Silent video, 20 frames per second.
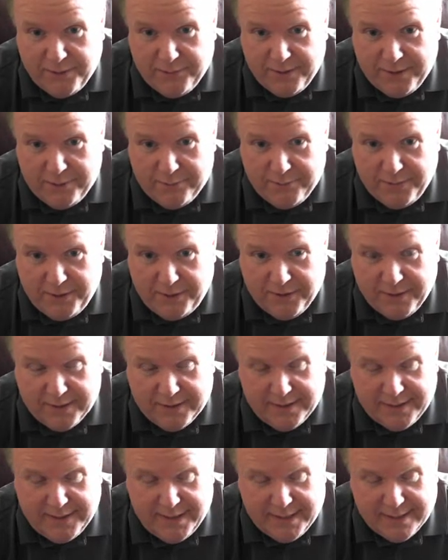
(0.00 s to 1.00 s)
he went and bought
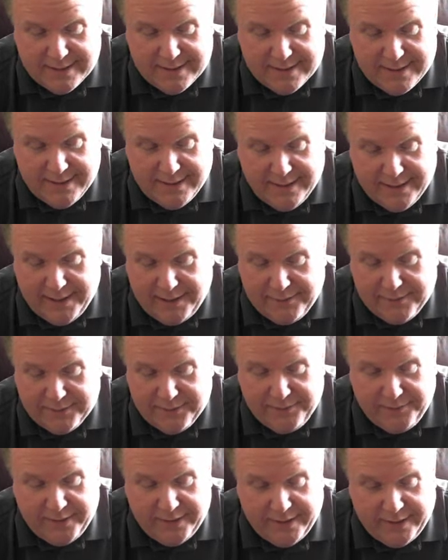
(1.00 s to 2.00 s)
it the next day. That
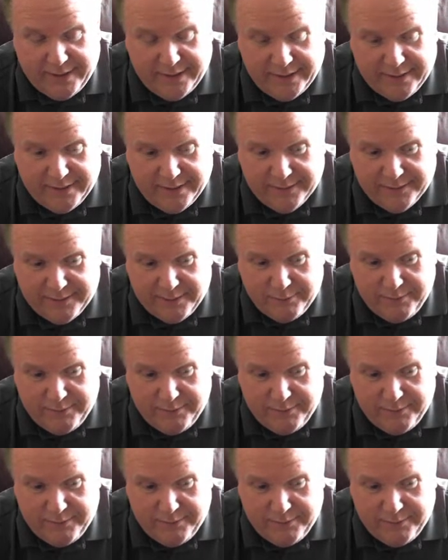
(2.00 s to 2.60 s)
was fun.